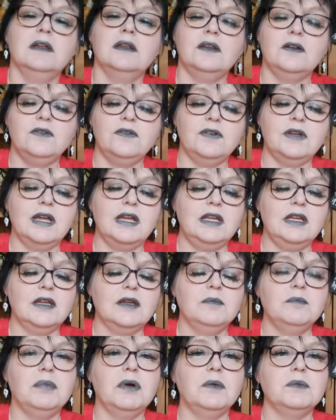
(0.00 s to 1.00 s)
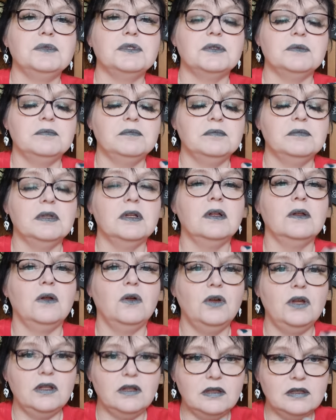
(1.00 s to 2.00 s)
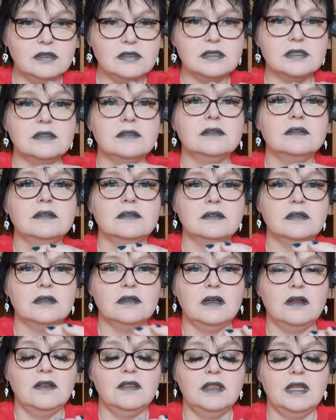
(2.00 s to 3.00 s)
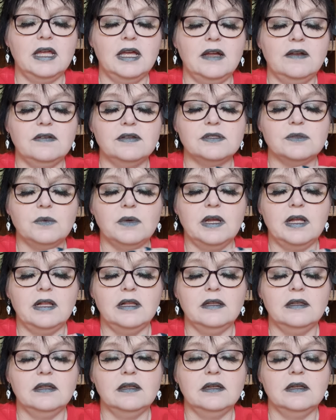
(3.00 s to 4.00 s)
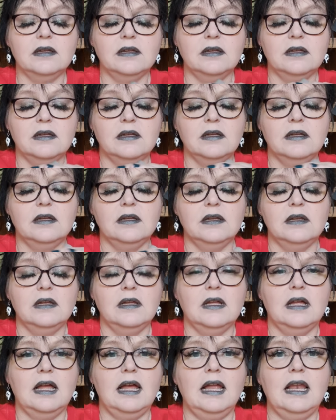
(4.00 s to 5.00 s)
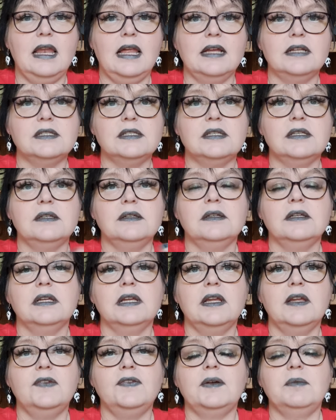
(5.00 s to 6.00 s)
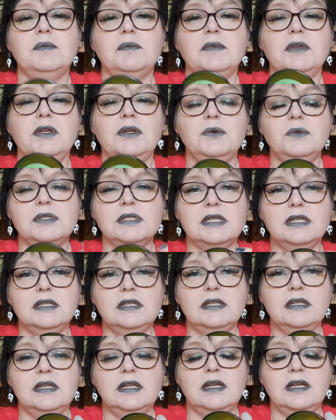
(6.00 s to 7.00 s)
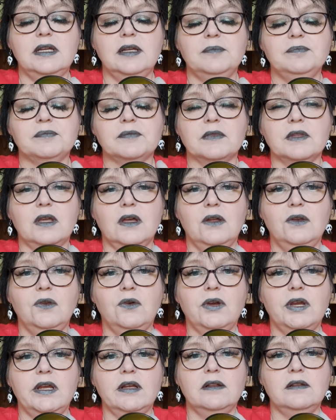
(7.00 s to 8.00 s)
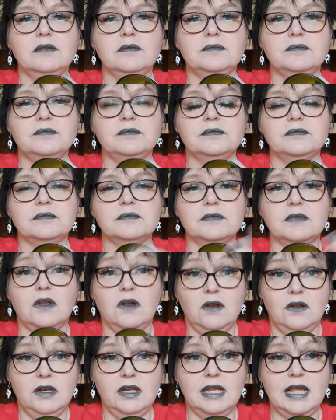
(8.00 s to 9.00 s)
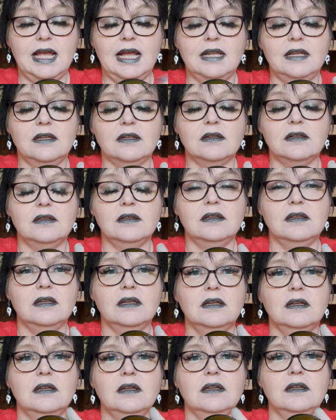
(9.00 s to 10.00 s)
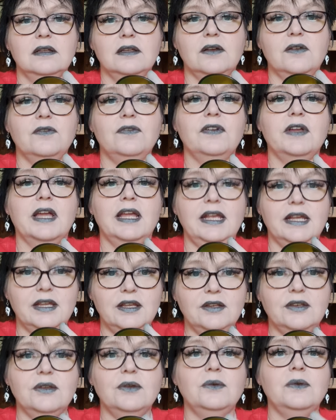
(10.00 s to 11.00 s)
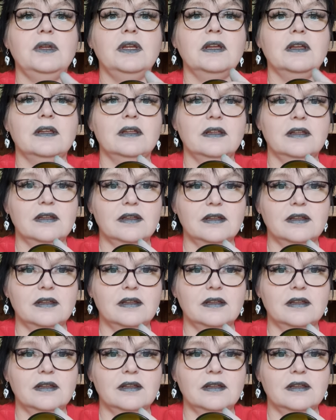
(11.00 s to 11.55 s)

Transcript: Don't forget you can pop some oils on there as well. I like to, if I'm using an oil on a candle, don't forget you can do your,